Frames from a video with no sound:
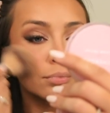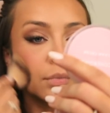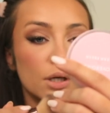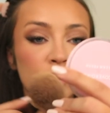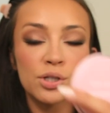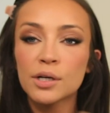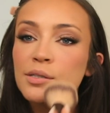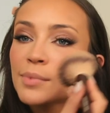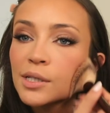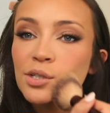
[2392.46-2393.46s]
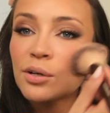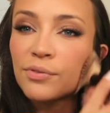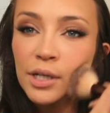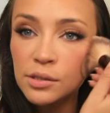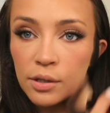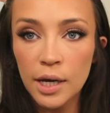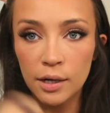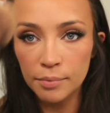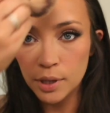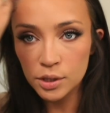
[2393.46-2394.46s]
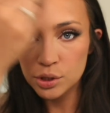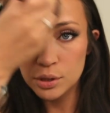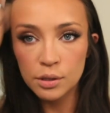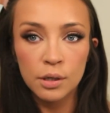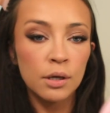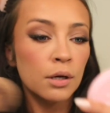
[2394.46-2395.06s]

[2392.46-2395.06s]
And it just makes your face look airbrushed.